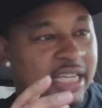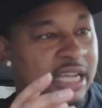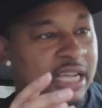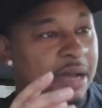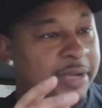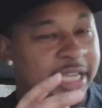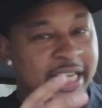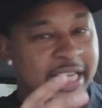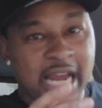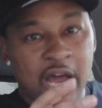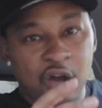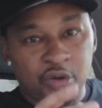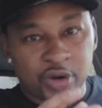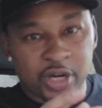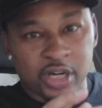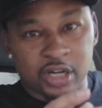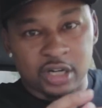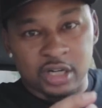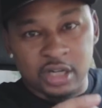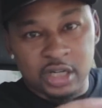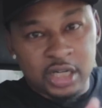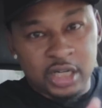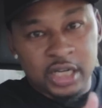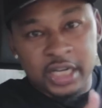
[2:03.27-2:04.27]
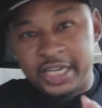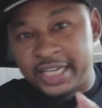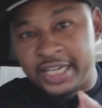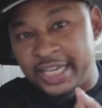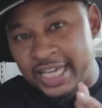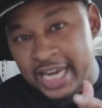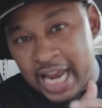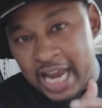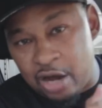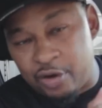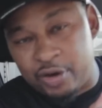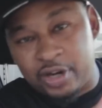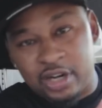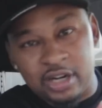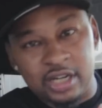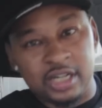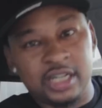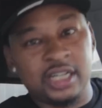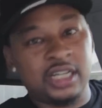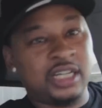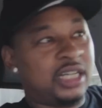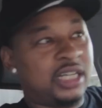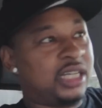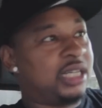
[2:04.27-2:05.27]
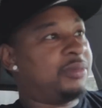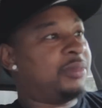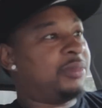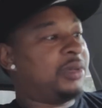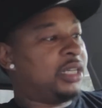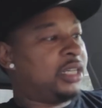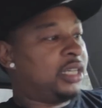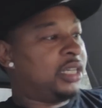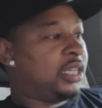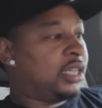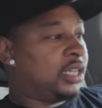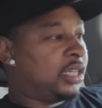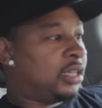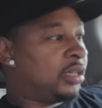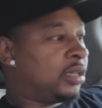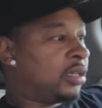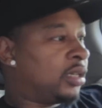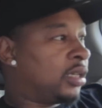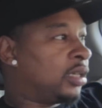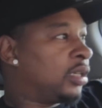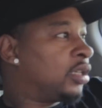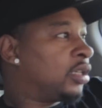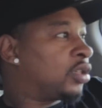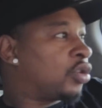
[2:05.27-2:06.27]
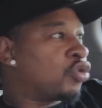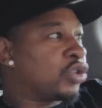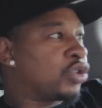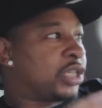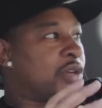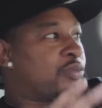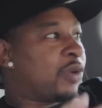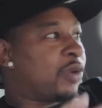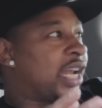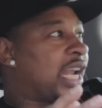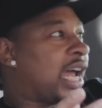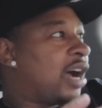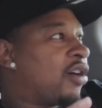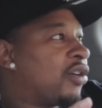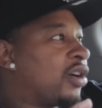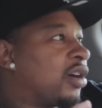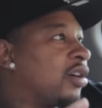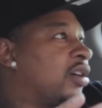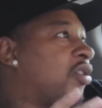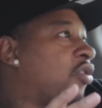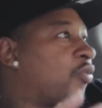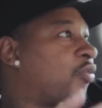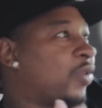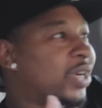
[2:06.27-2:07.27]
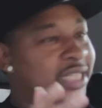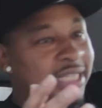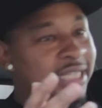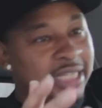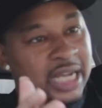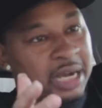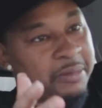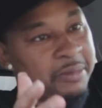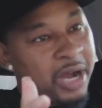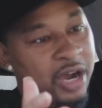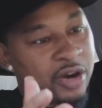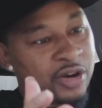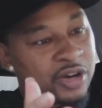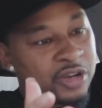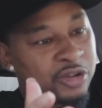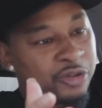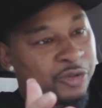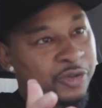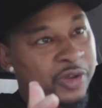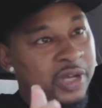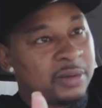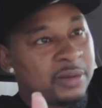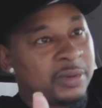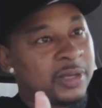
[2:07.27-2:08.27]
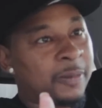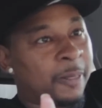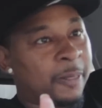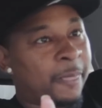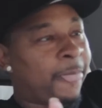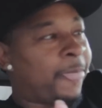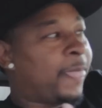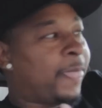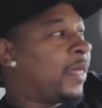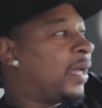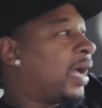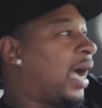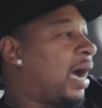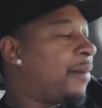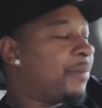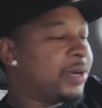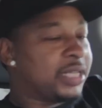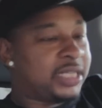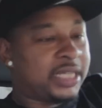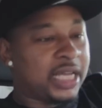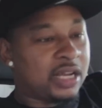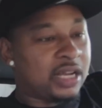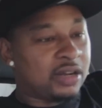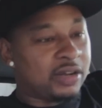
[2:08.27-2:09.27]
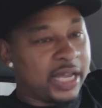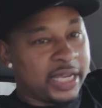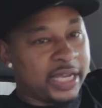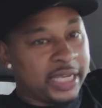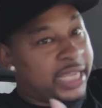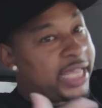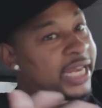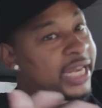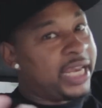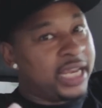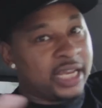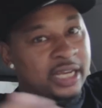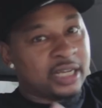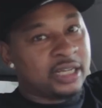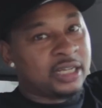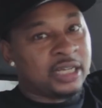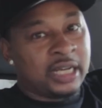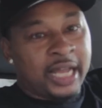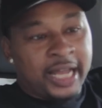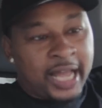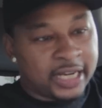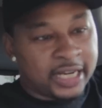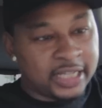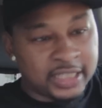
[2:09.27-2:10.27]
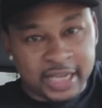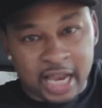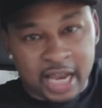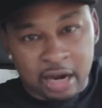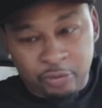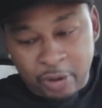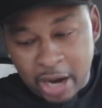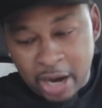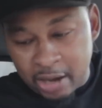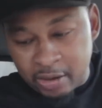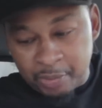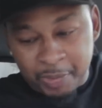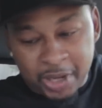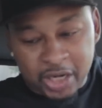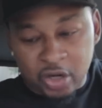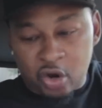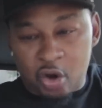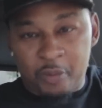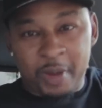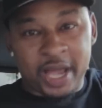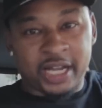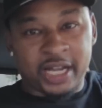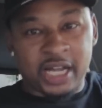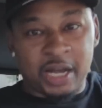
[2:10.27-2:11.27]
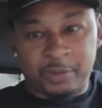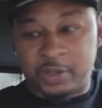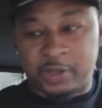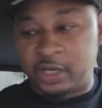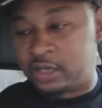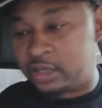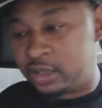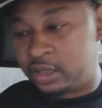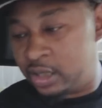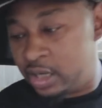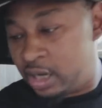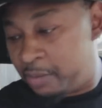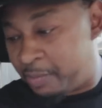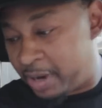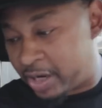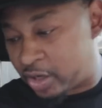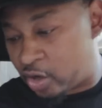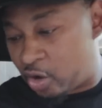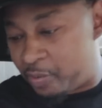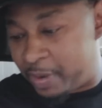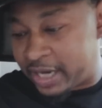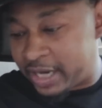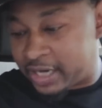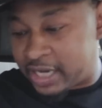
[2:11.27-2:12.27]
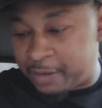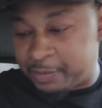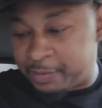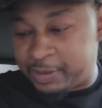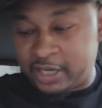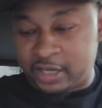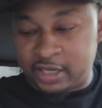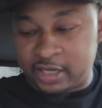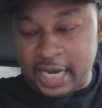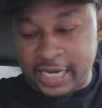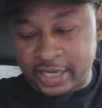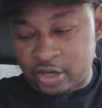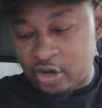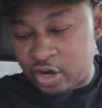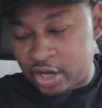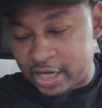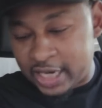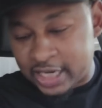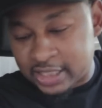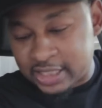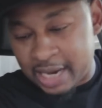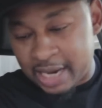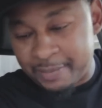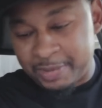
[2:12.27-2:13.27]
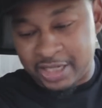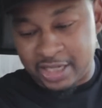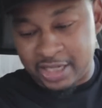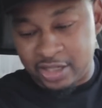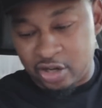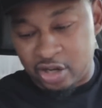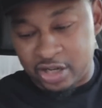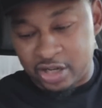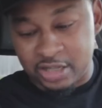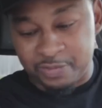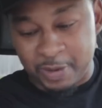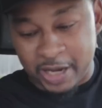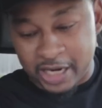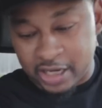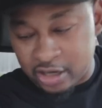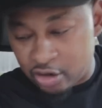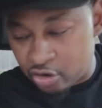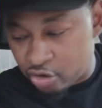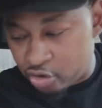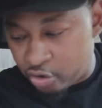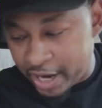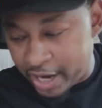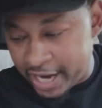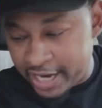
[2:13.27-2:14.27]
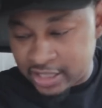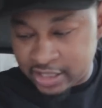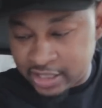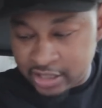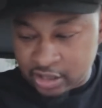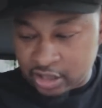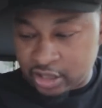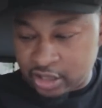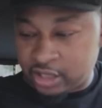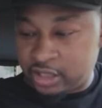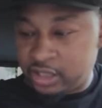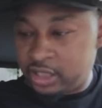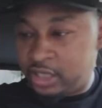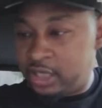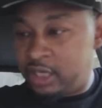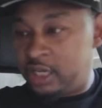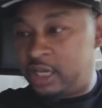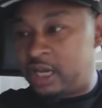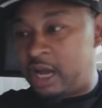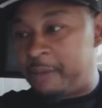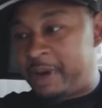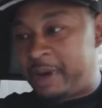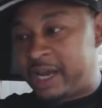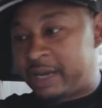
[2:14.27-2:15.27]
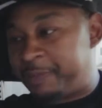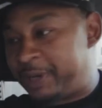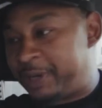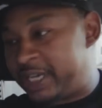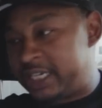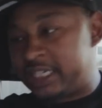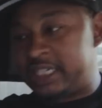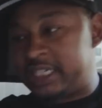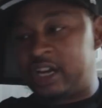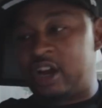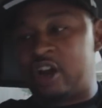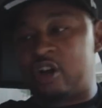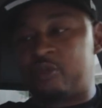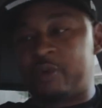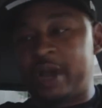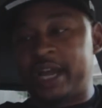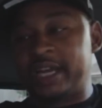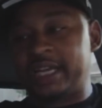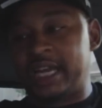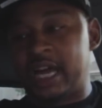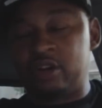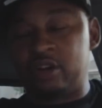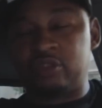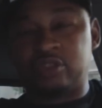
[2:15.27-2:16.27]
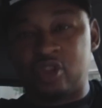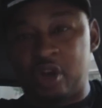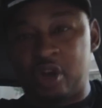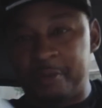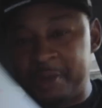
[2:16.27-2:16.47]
like, come, get out here. Get out here. Um, soon as she run out here or when she come out here, you feel me? I'm going to tell her, like, get in. I just got robbed. I'm about to go back up there. I'm about to go back up there. Like, all that type of shit, y'all. This about to go crazy, y'all. I'm about to put this shit on right now,